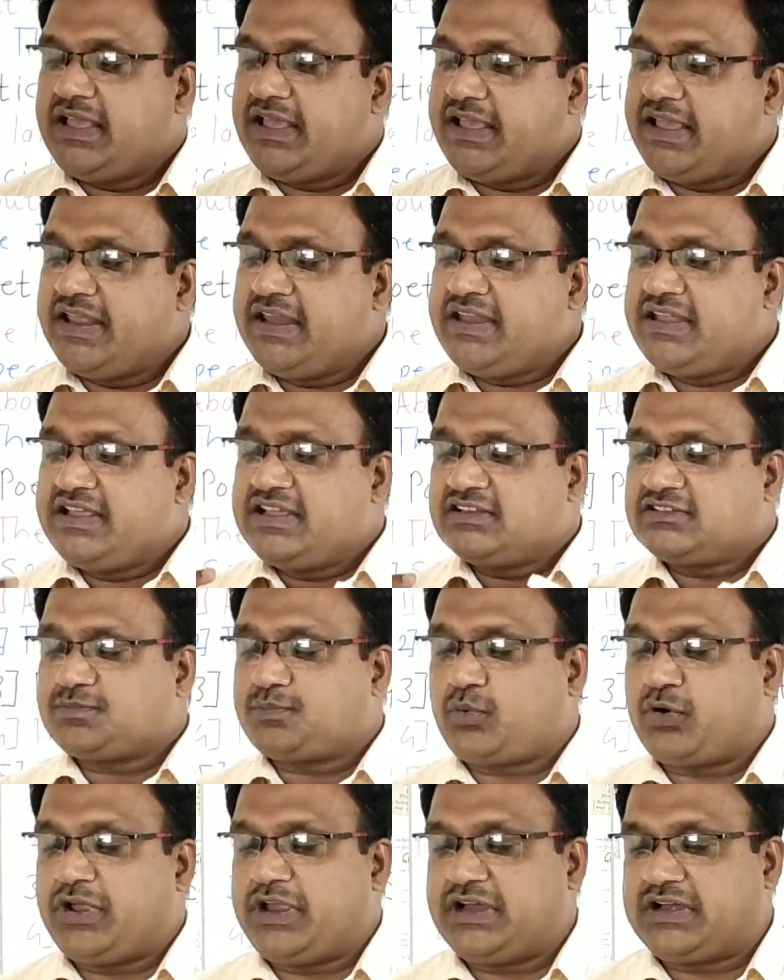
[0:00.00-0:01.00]
in his
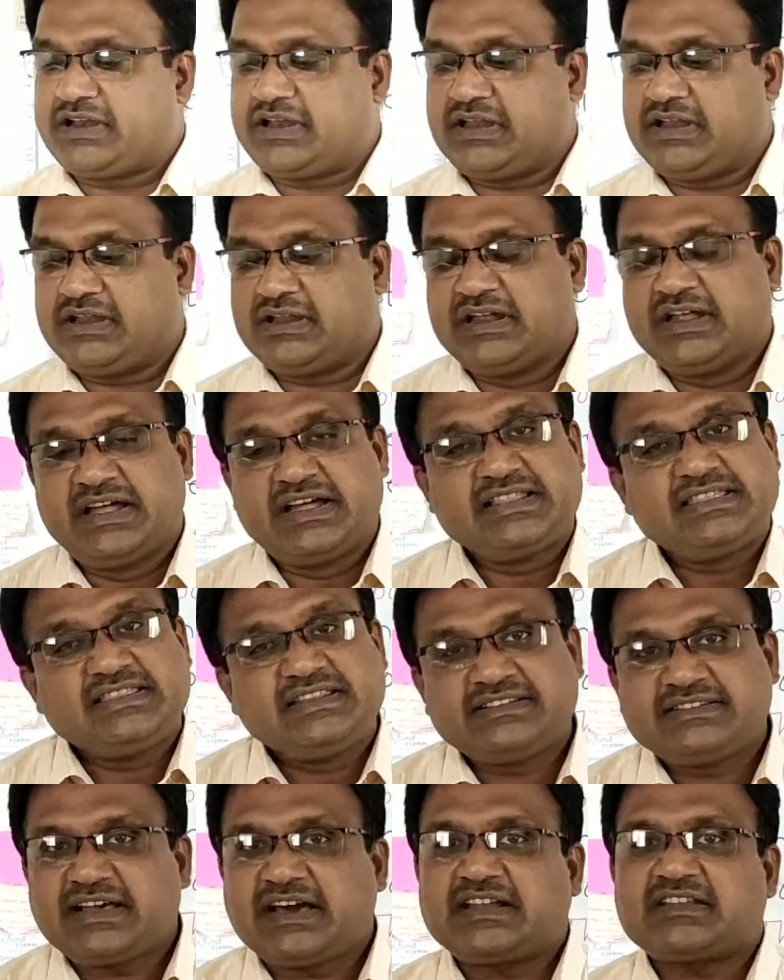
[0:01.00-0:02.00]
poetry,
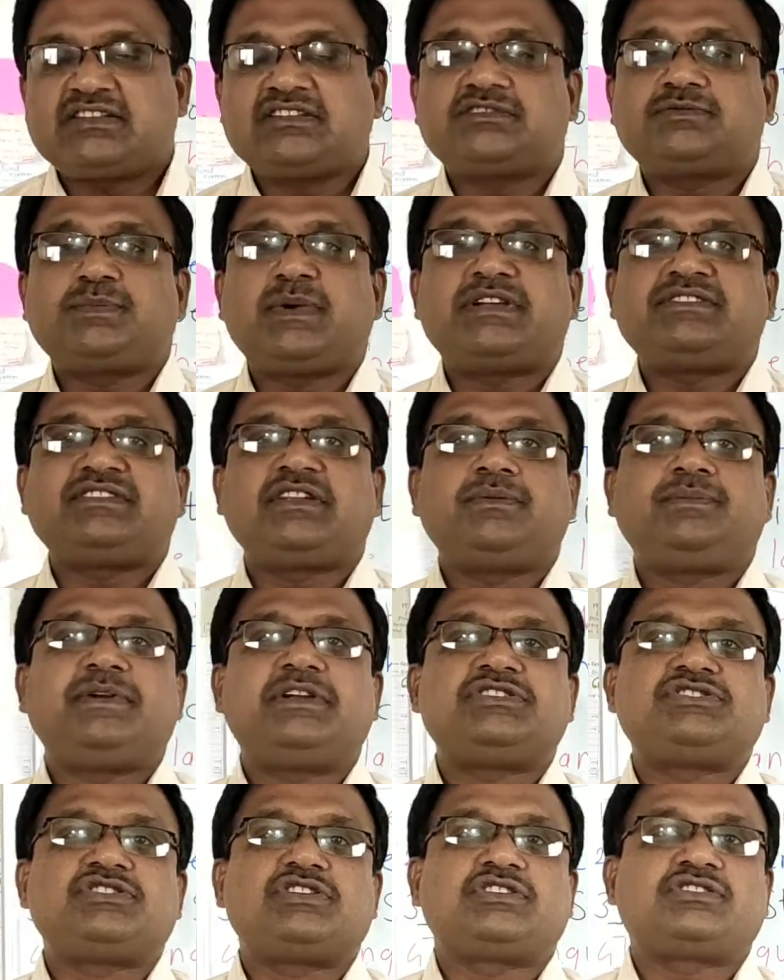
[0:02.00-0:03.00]
these are the special
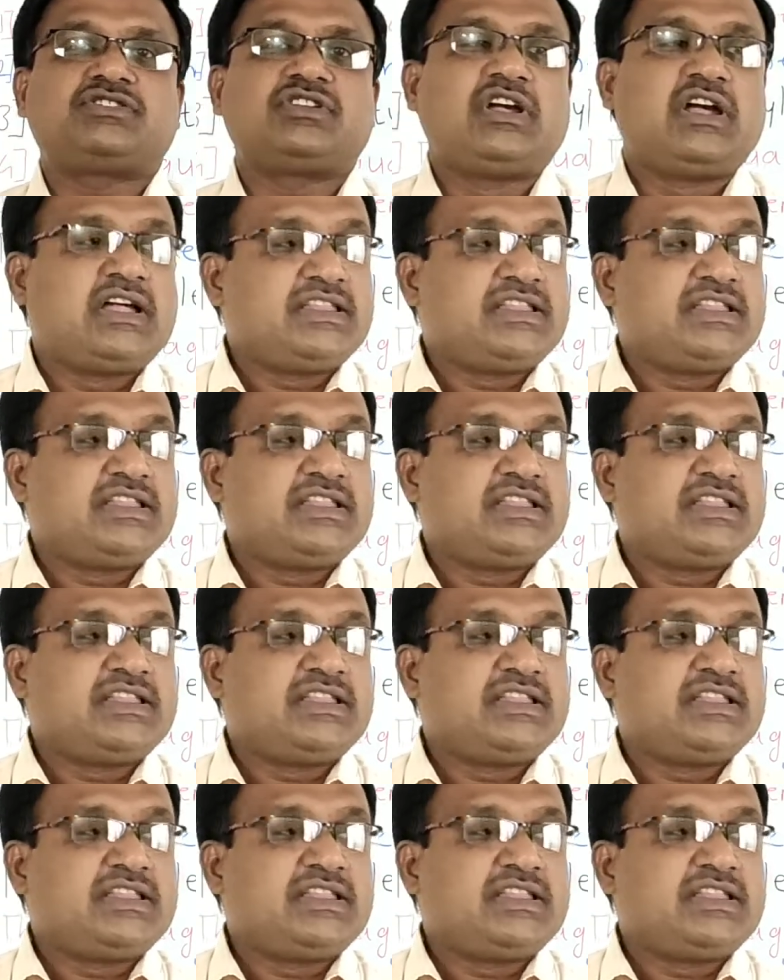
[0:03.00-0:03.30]
features.